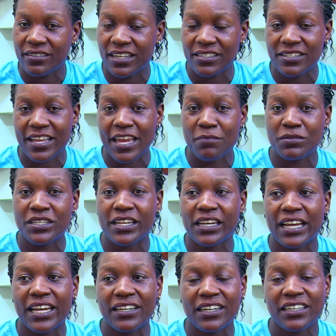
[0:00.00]
That's the MTN
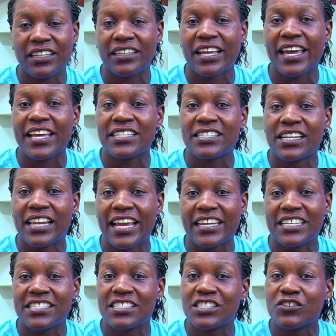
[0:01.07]
line, and then the Airtel line
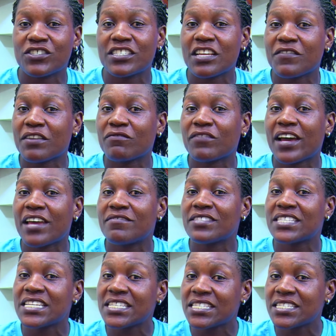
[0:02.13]
is
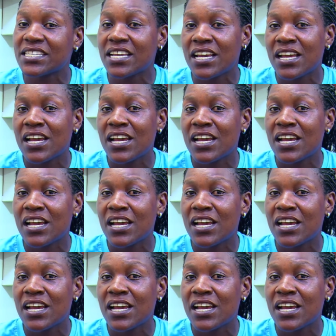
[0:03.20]
0756